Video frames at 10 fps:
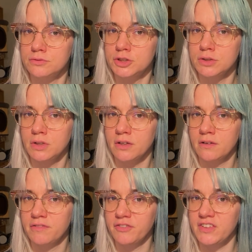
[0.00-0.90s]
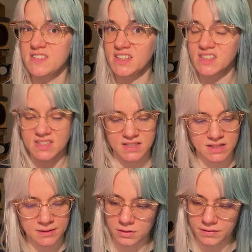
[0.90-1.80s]
256.
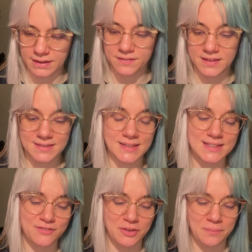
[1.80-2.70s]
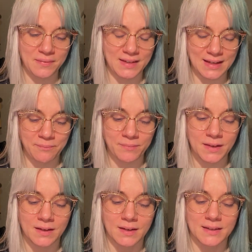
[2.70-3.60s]
56 is from the
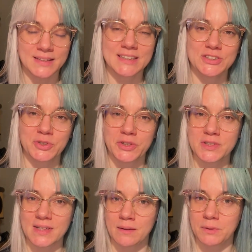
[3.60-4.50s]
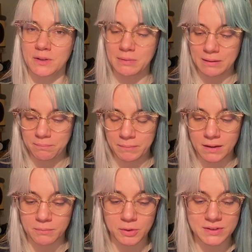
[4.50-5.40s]
Nikki Tutorials and Beauty
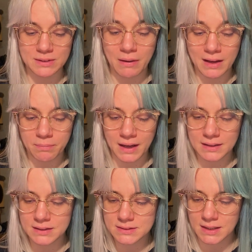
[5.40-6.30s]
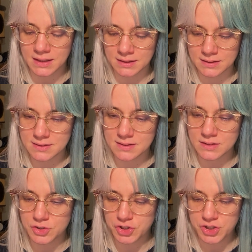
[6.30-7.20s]
Bay palette, and it's the
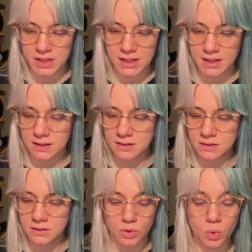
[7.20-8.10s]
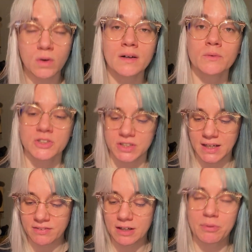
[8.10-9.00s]
shade Aura, which I
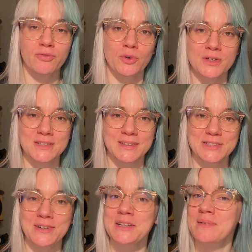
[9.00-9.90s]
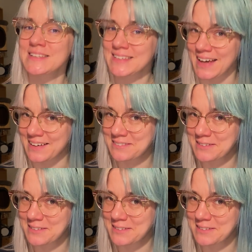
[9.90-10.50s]
have had before, so let's randomize again.